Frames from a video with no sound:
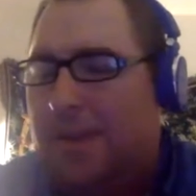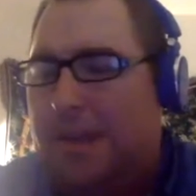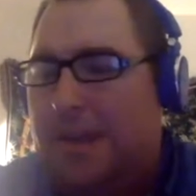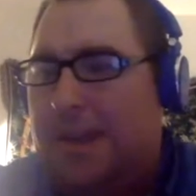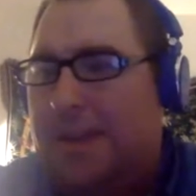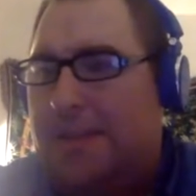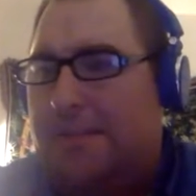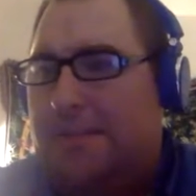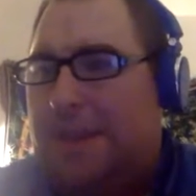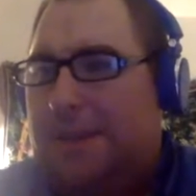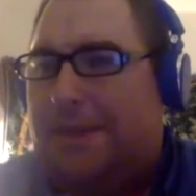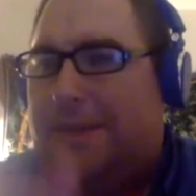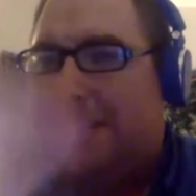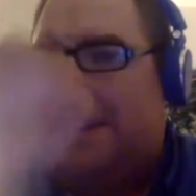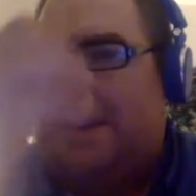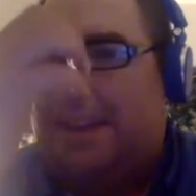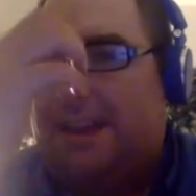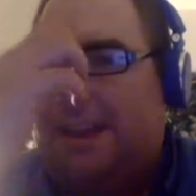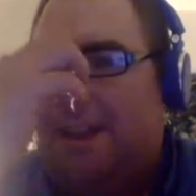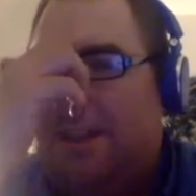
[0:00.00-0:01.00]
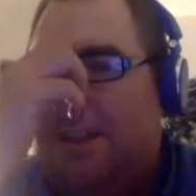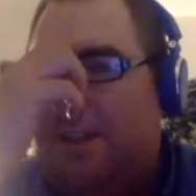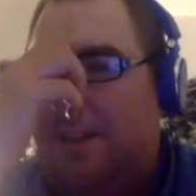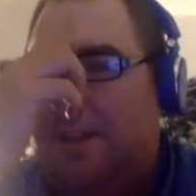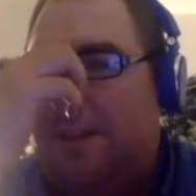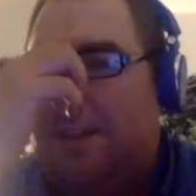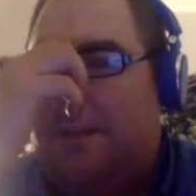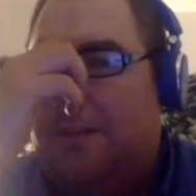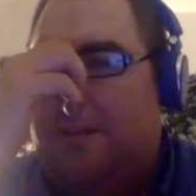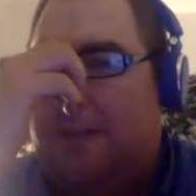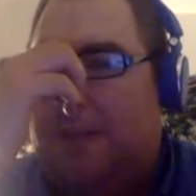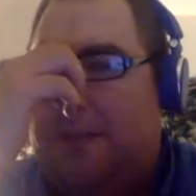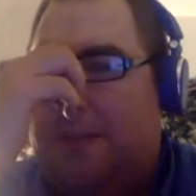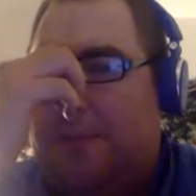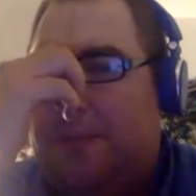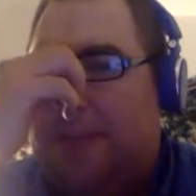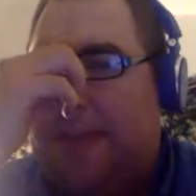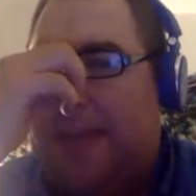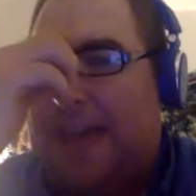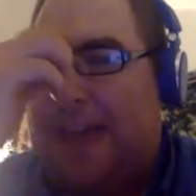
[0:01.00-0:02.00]
ahead and maybe take a look at Ray
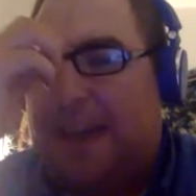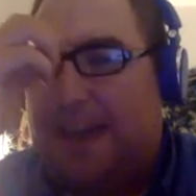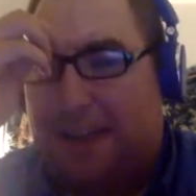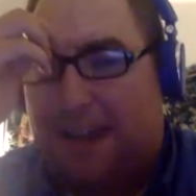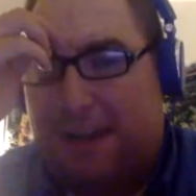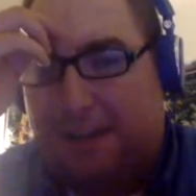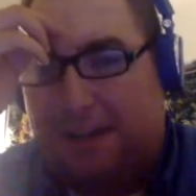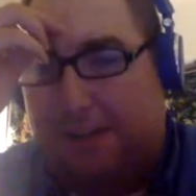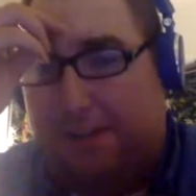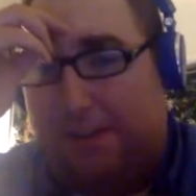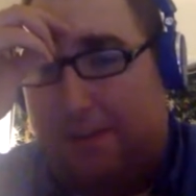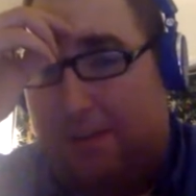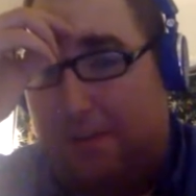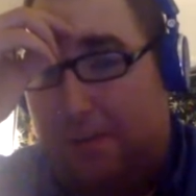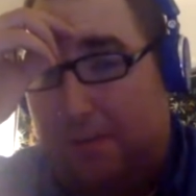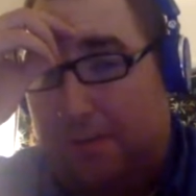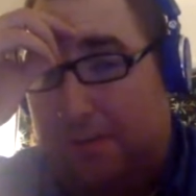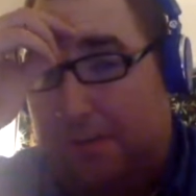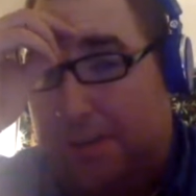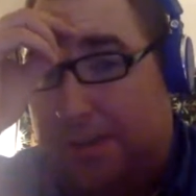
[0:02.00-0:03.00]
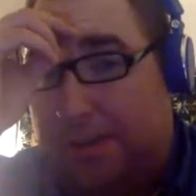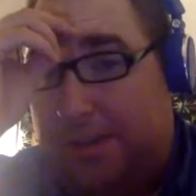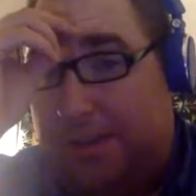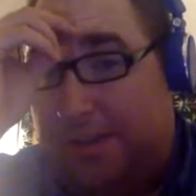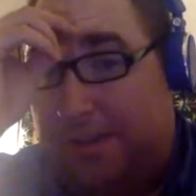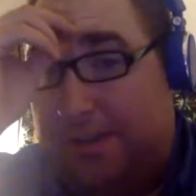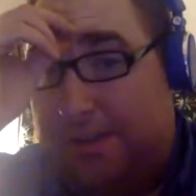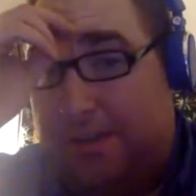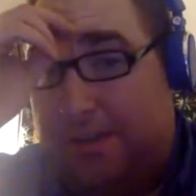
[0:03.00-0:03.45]
Black. I just don't think